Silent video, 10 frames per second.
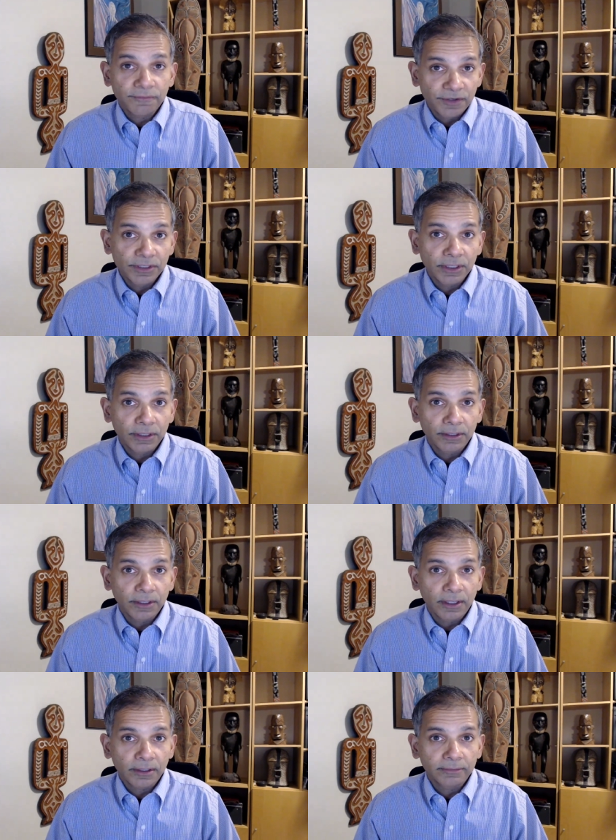freezing in the
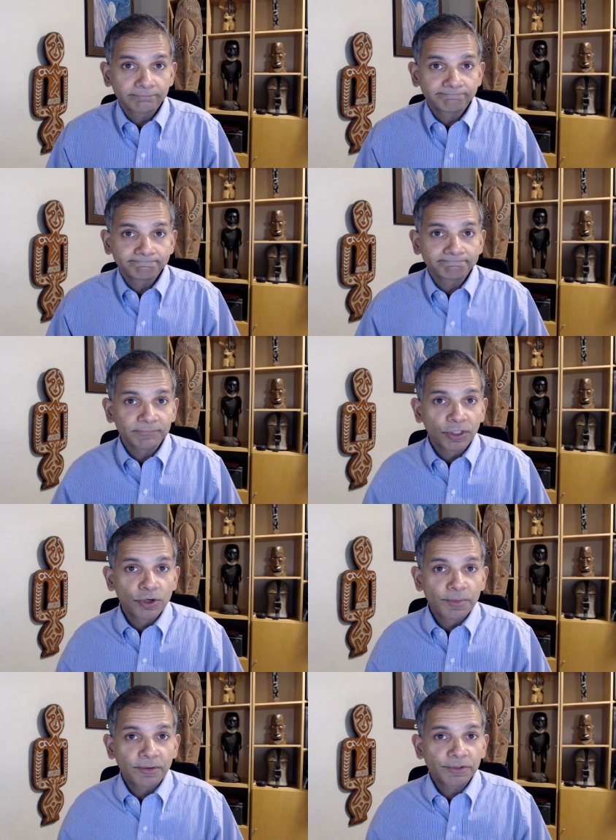dark.
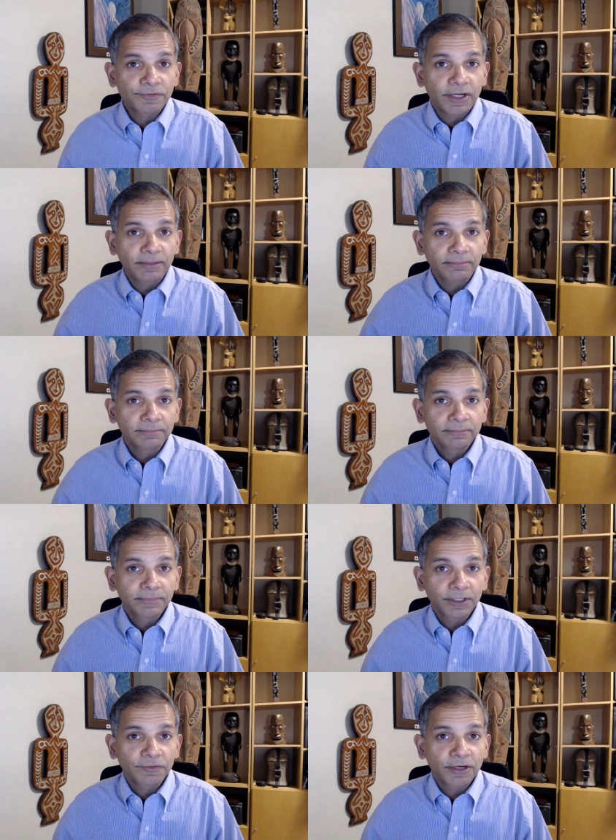Hope that was fun.
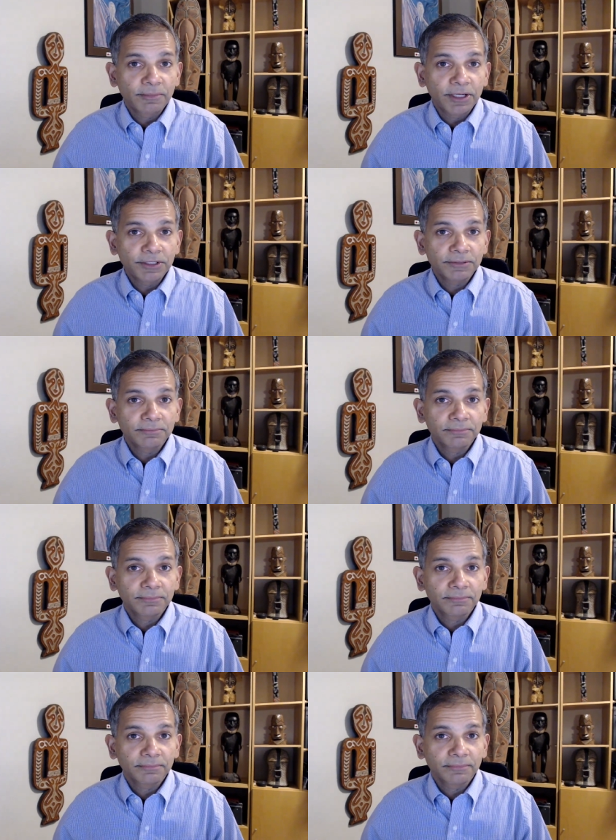Thank you very much.
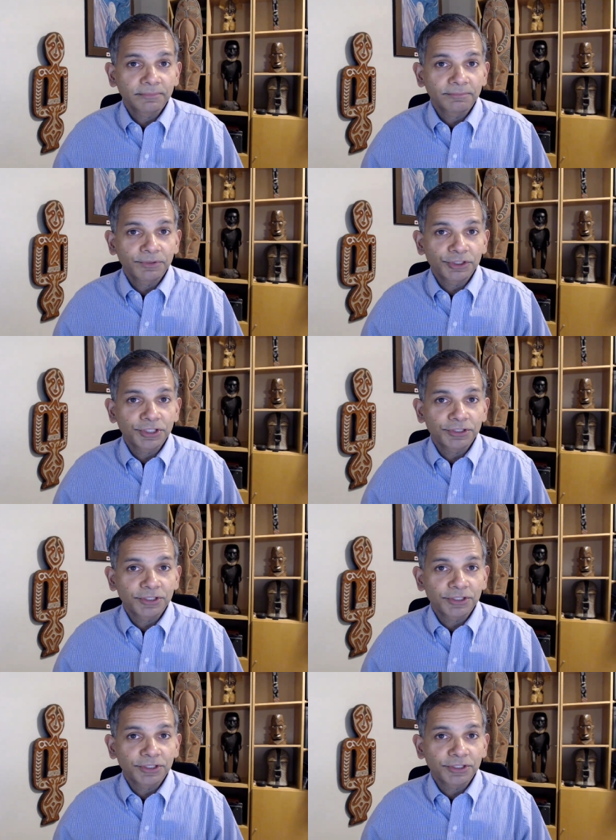Appreciate your